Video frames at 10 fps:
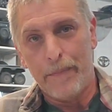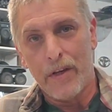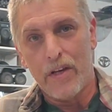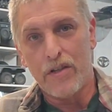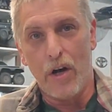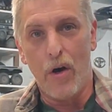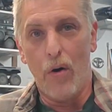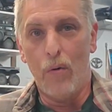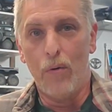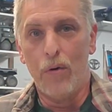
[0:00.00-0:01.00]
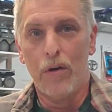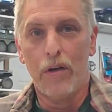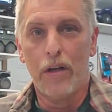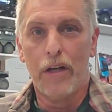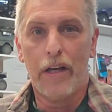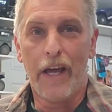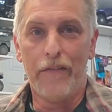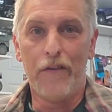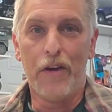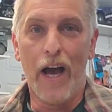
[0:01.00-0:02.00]
So
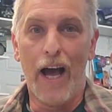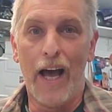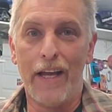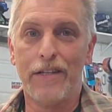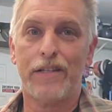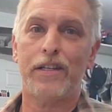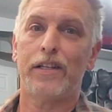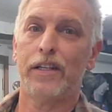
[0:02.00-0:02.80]
if you guys